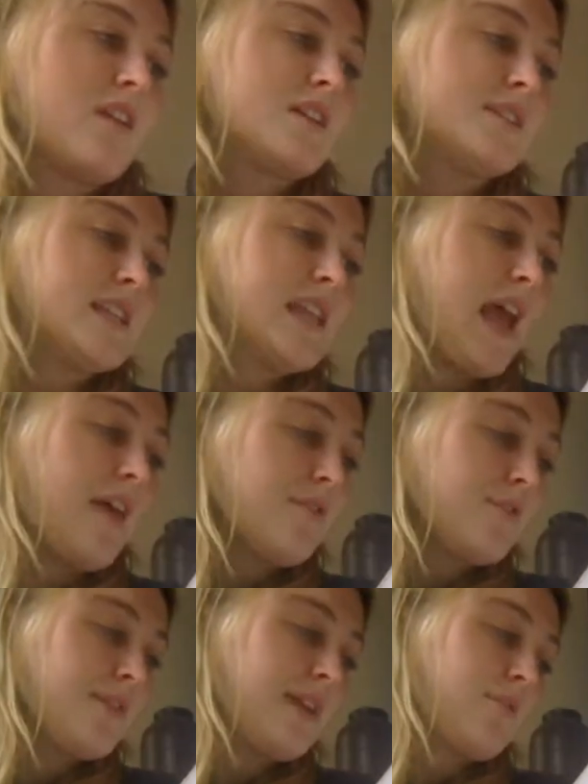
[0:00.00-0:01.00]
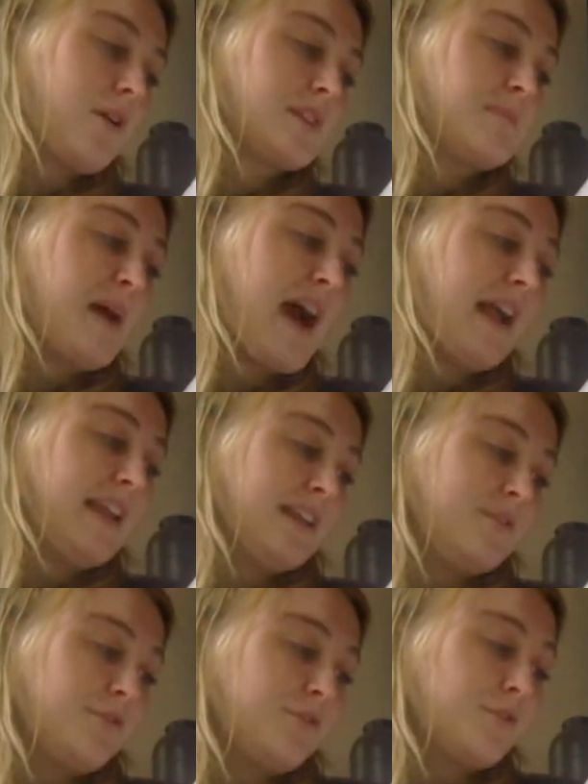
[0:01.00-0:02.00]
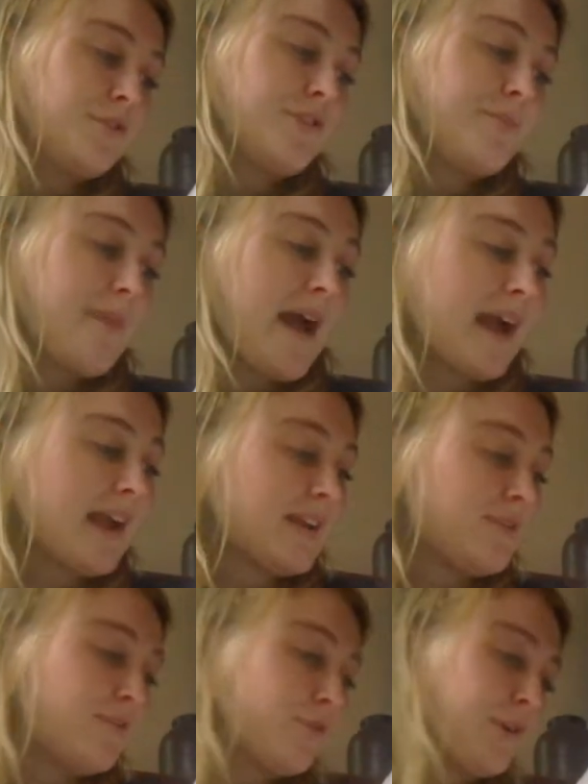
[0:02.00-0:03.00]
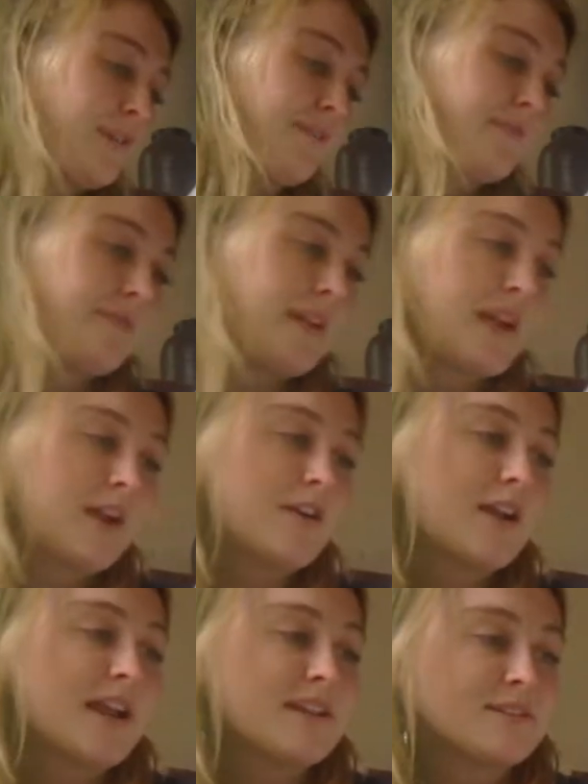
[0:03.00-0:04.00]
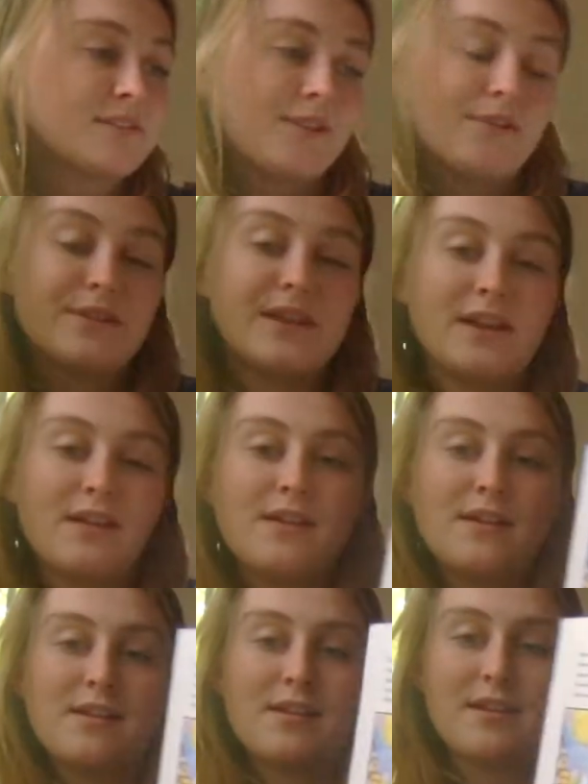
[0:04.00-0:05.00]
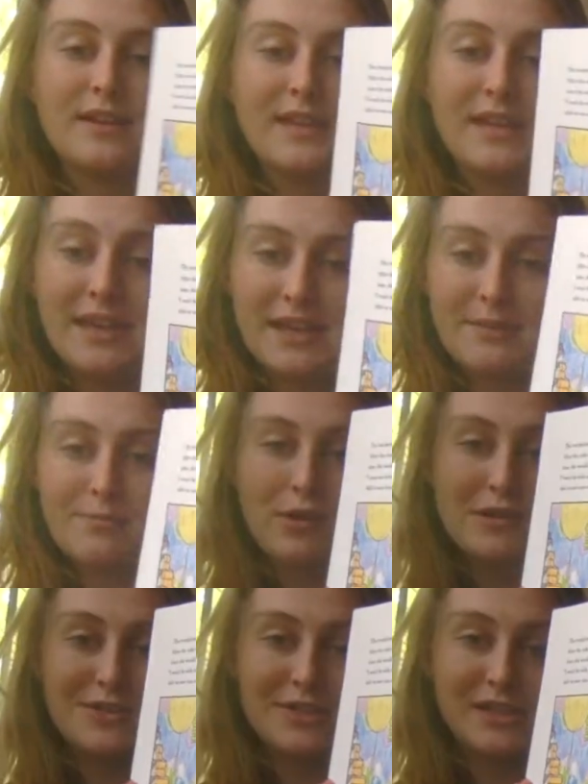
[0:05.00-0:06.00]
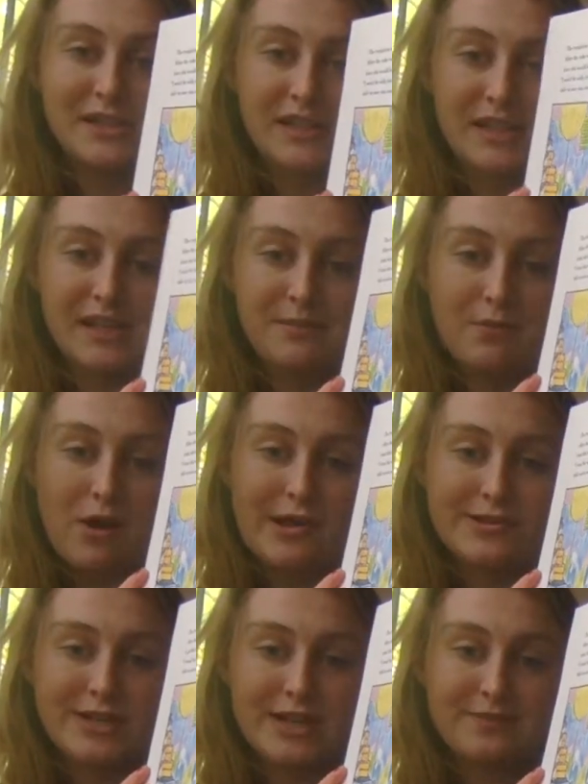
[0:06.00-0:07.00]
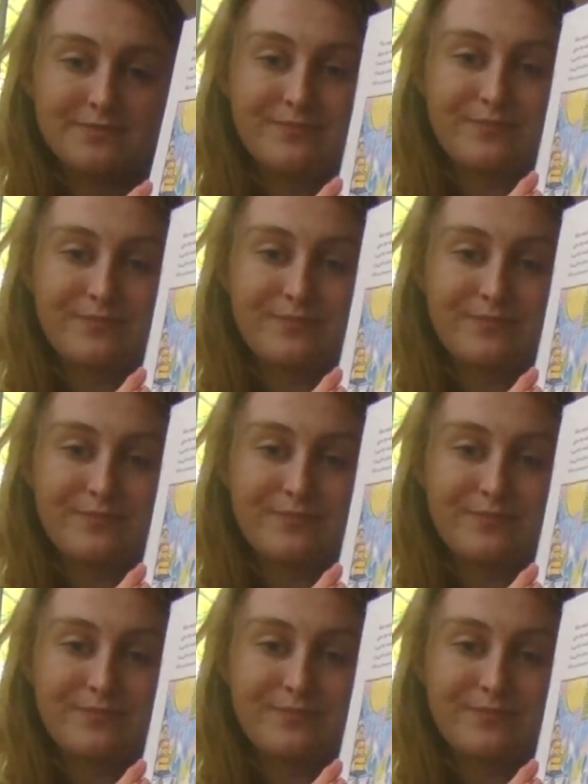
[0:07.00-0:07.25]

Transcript: Together they walked back and forth, very slowly. Keep watching, keep watching.